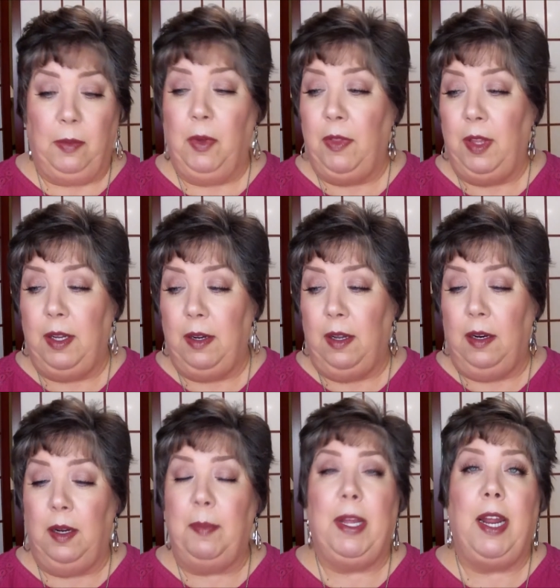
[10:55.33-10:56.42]
Well, then a
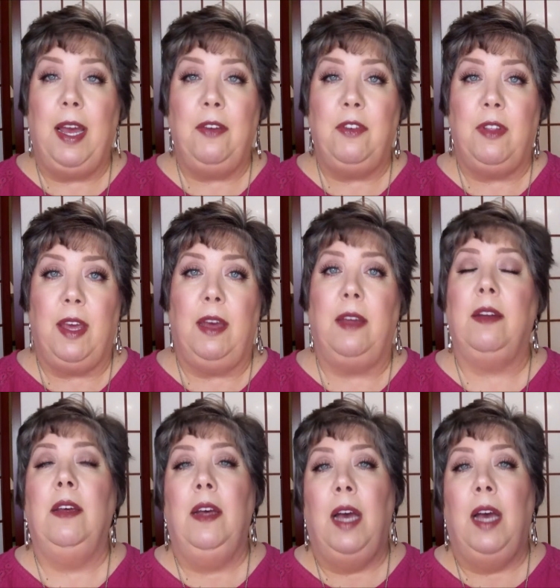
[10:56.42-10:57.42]
little bit after that,